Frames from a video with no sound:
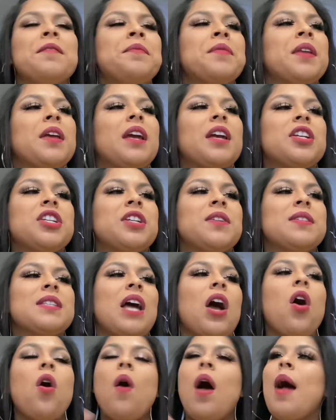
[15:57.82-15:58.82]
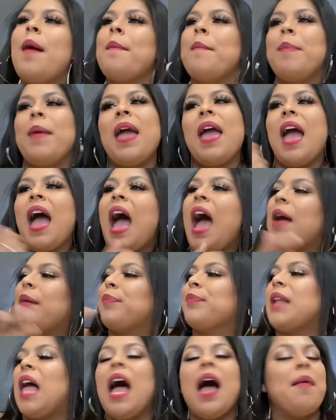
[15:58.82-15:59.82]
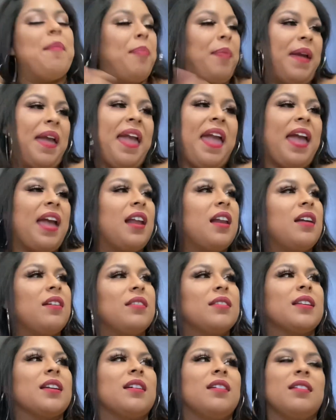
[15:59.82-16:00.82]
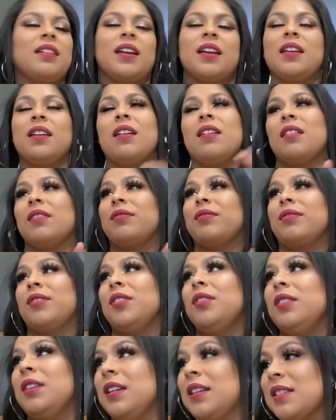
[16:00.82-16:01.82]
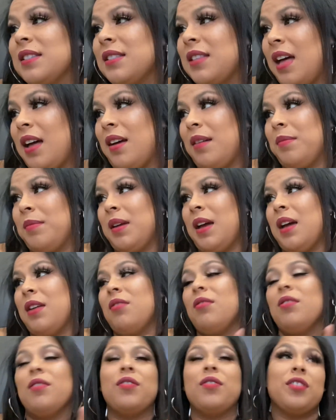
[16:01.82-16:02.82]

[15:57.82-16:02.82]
And she was like, "Oh, I bet. I bet." And I was like, "Okay, y'all, you need to stop. I don't know if you're